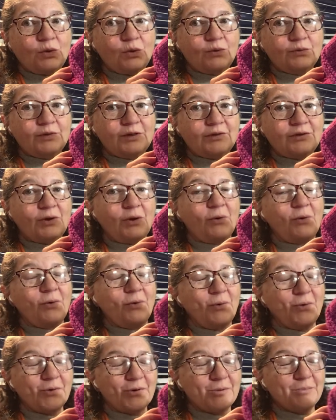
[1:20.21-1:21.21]
This
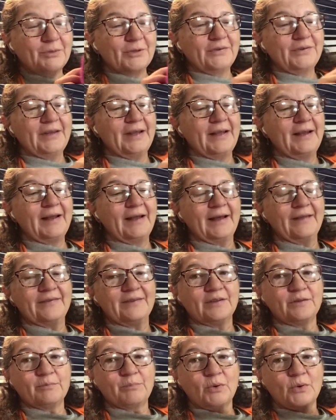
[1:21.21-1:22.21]
horrible knit hat.
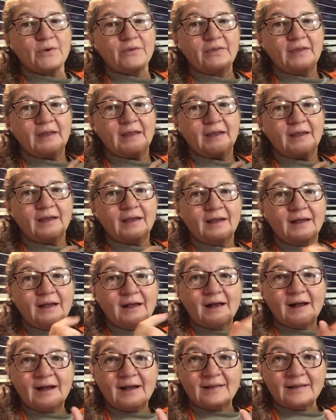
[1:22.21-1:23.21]
This poor thing.
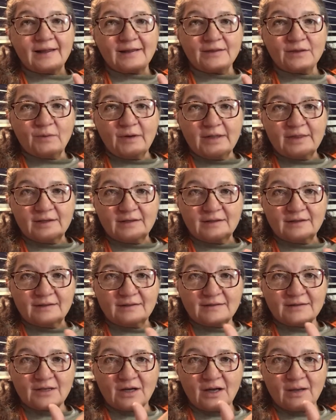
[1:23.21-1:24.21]
I like the way the
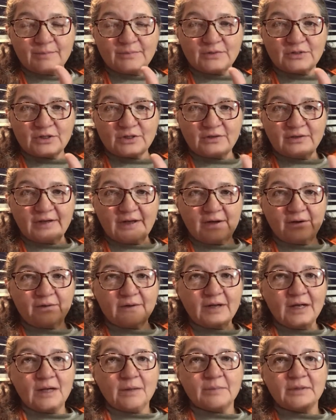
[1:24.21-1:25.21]
top turned out,
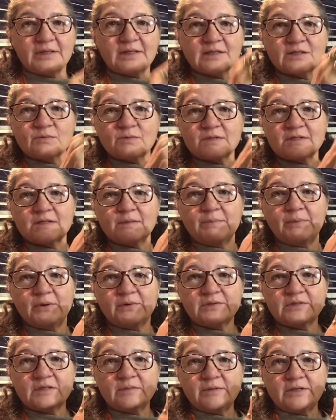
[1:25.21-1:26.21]
but this was
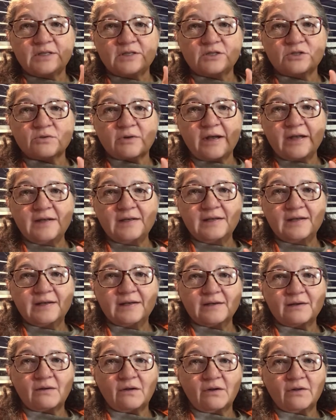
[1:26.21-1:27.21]
supposed to be straight
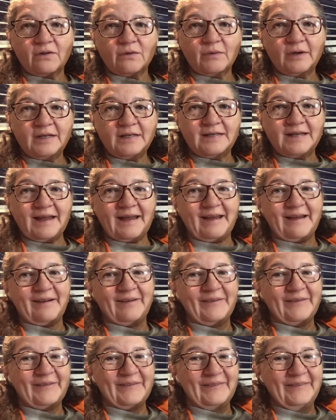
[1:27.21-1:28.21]
knit all the way
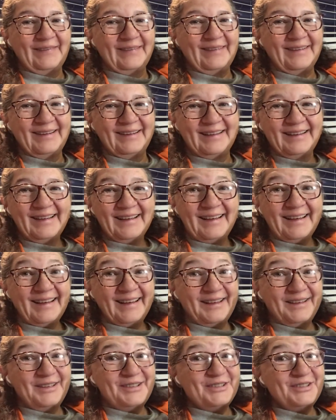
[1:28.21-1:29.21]
down.
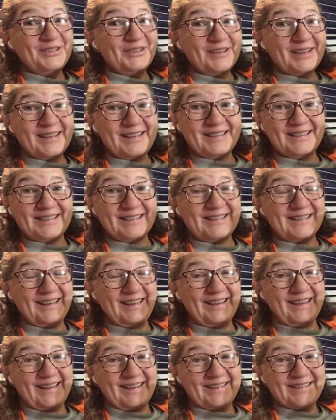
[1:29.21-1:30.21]
And as you can see,
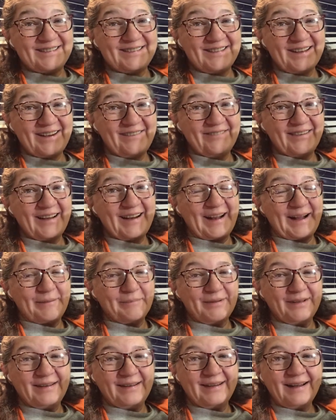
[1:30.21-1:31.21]
that is not what
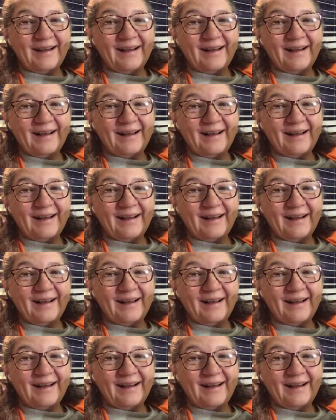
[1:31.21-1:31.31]
happened.